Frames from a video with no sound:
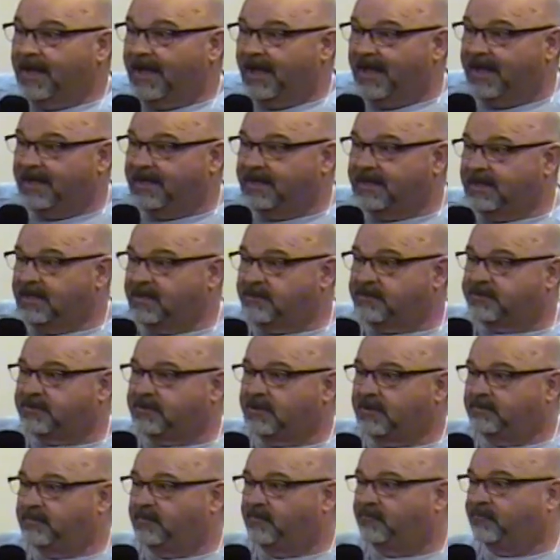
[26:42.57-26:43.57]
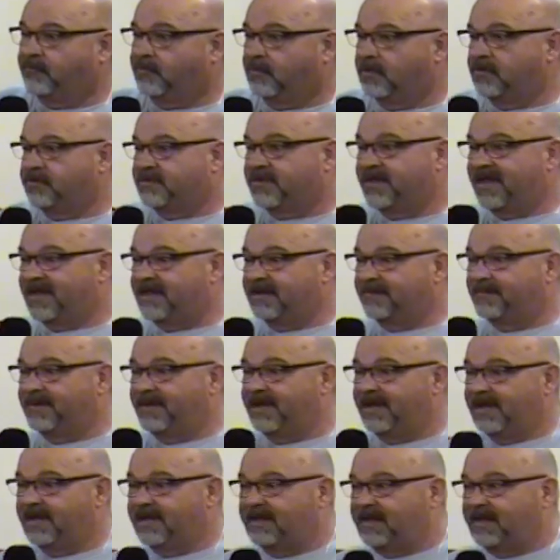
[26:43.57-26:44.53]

And he stood before his enemy,